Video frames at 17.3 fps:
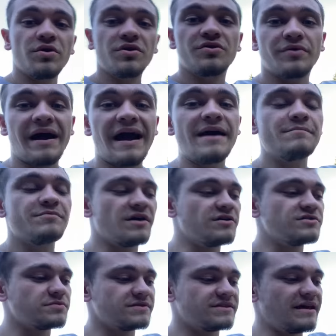grab
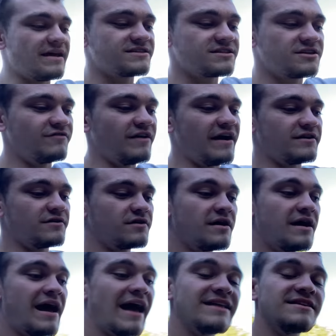those with the excavator
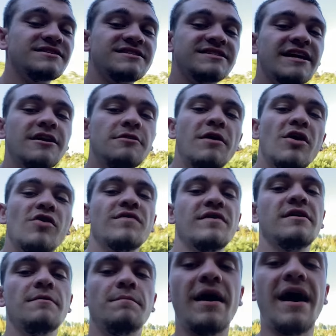and set them over
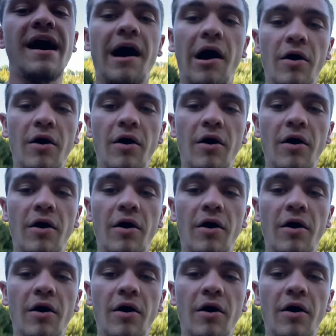in a pile.